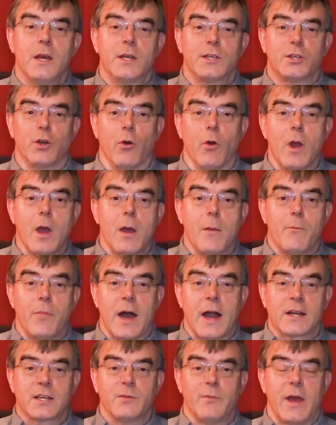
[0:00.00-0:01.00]
So,
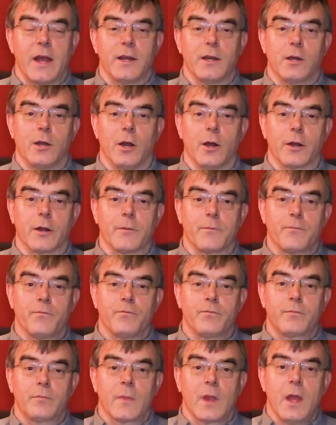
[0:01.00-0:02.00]
back to Magna Carta.
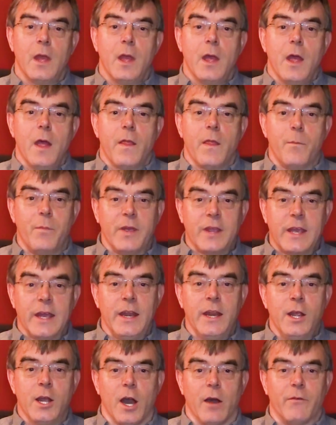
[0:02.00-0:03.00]
The
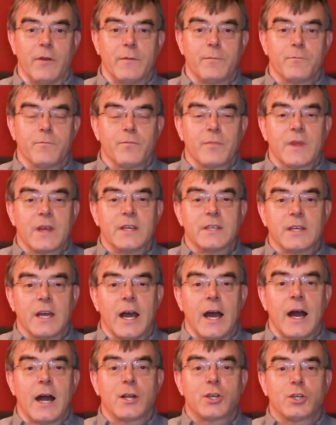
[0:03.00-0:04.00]
beginning of it is
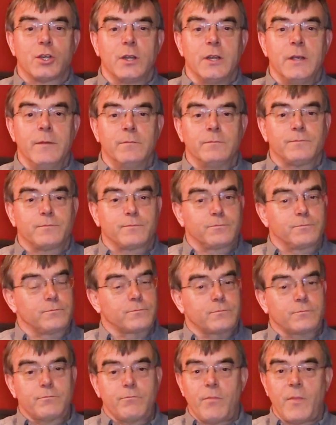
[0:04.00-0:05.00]
actually
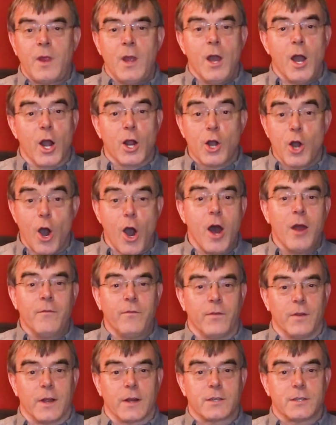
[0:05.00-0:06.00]
a
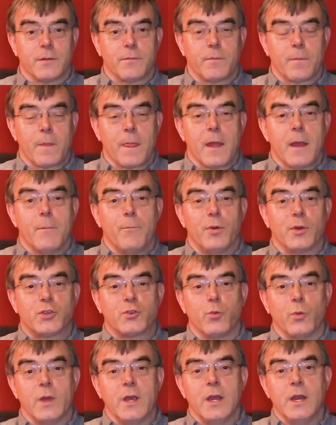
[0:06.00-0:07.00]
conflict
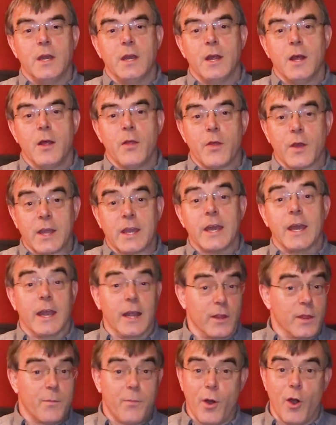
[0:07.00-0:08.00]
between the
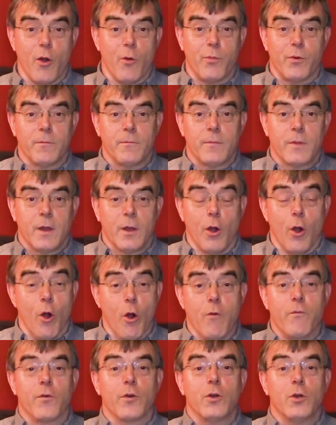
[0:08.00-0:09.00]
King and the Pope
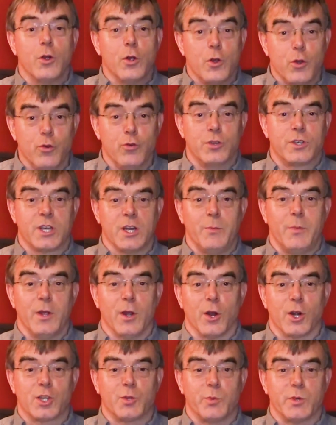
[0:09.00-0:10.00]
over who's going to be
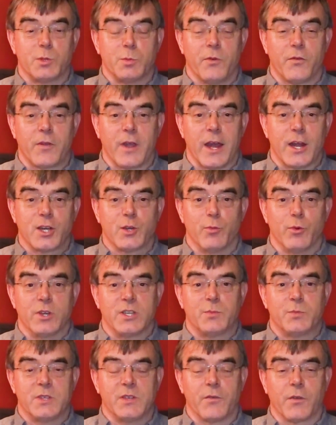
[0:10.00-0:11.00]
Archbishop of Canterbury.
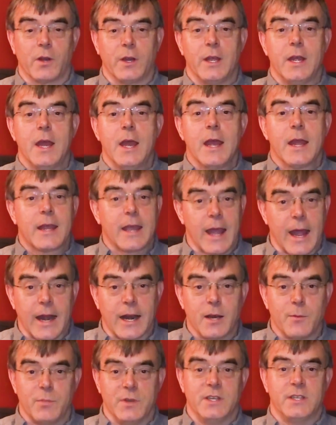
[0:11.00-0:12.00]
Specifically,
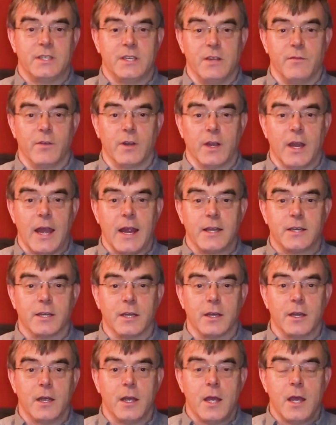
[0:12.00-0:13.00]
can it be Stephen Langton?